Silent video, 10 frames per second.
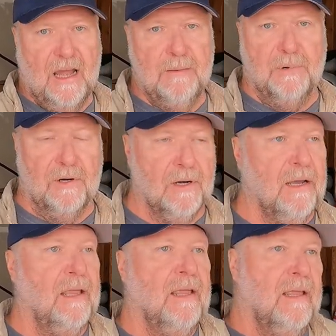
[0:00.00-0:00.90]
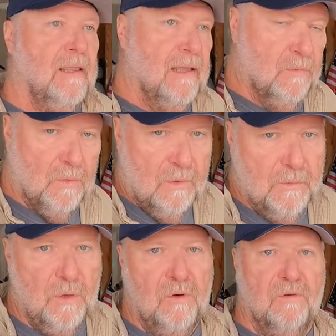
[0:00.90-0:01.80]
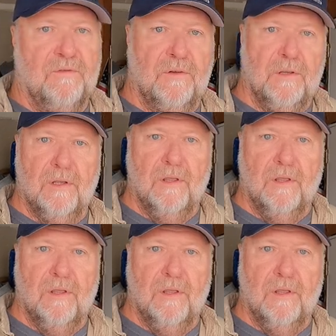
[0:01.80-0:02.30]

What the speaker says: chamber that will remove